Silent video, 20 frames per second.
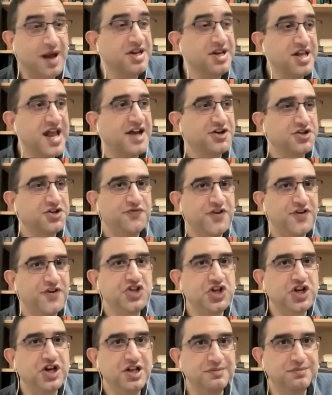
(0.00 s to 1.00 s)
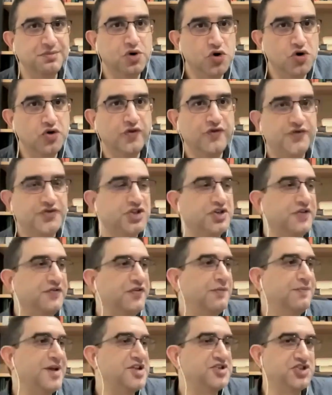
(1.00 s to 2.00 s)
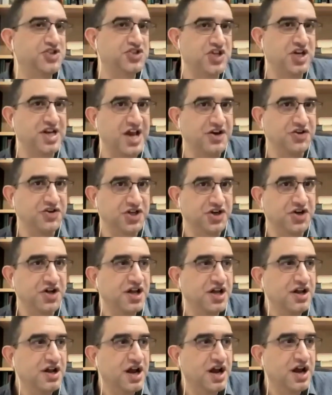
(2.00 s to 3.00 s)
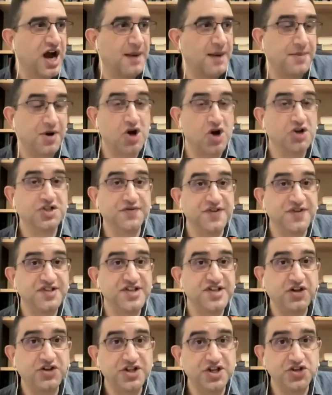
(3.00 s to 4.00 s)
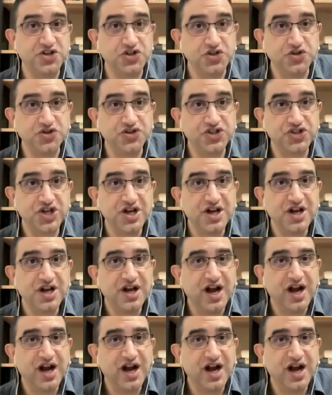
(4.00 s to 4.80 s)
I mean, he had to physically move to different places in London because of his health issues.